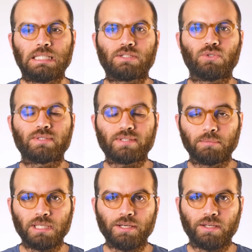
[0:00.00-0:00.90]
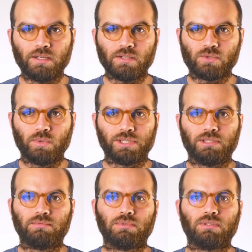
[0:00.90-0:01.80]
So some key areas
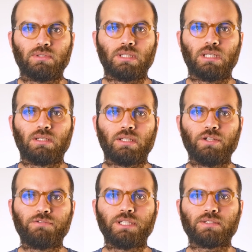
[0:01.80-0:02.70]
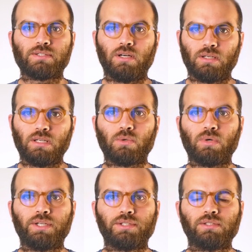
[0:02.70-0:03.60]
where innovators are
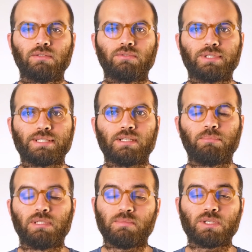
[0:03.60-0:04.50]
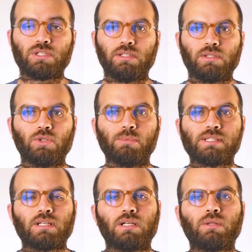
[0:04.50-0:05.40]
required, for example, especially in the global
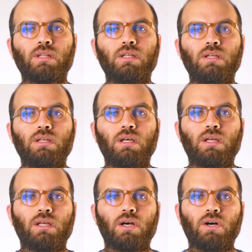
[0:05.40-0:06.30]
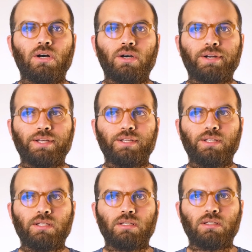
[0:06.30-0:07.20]
south, are
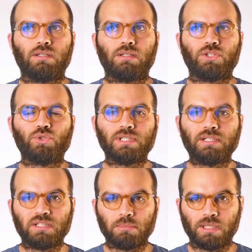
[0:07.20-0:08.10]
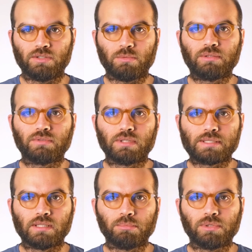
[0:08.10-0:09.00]
in utility management, for
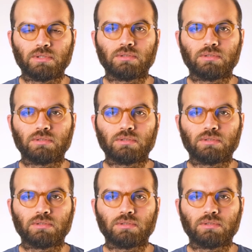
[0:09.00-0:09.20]
example.